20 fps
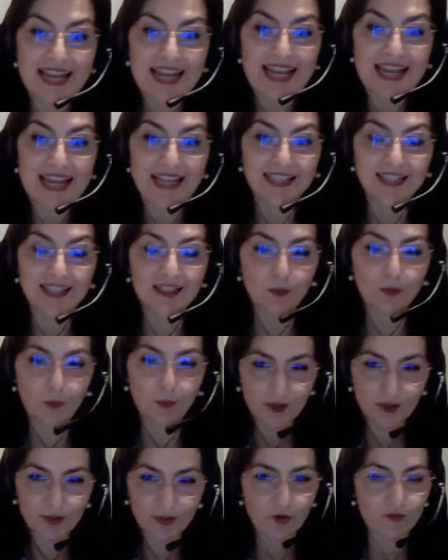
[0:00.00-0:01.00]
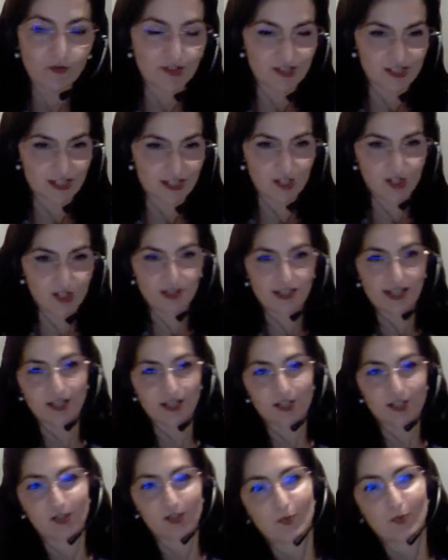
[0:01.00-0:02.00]
And the one conversation that I
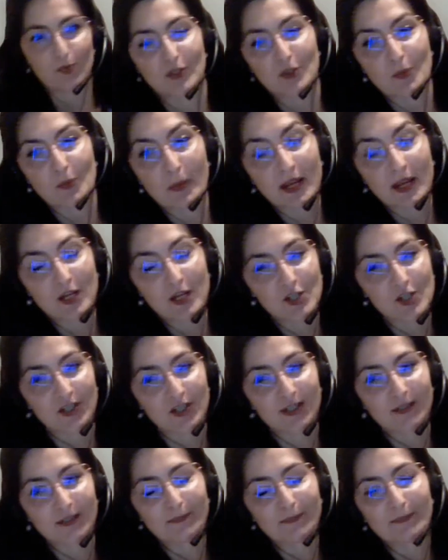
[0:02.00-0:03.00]
just want to mention